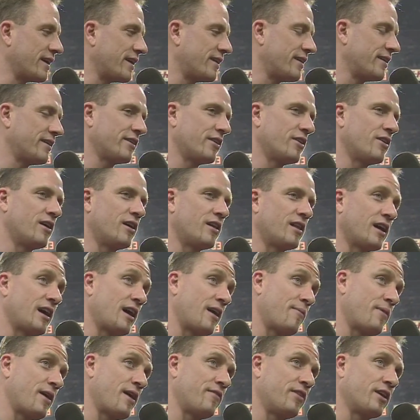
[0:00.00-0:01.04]
and, you know,
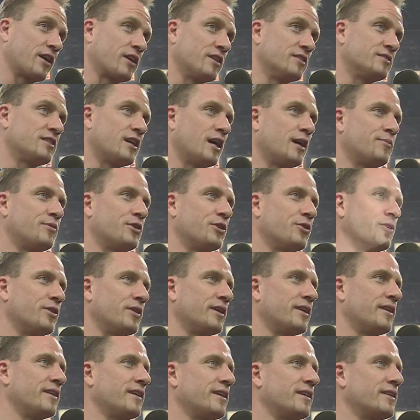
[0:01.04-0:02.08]
I'm having a good time doing
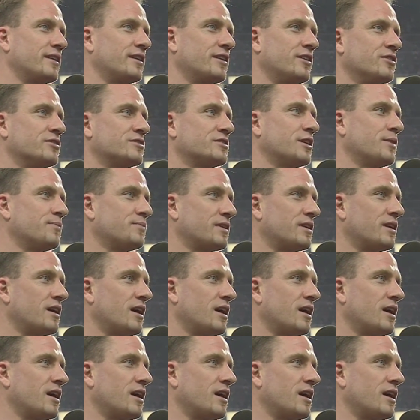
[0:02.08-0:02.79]
it, and, you know, something I